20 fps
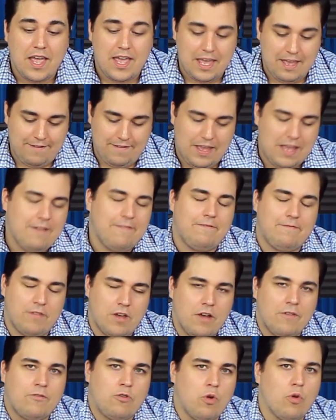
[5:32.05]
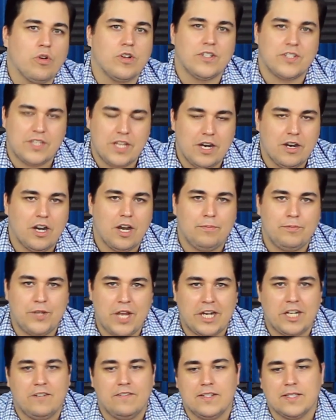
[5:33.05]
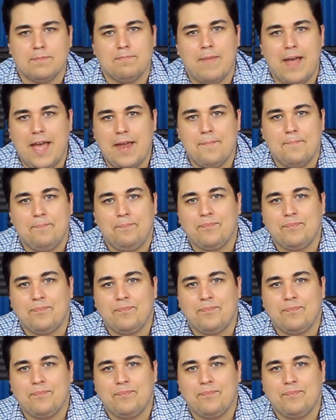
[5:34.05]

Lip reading: If of course their objective is met.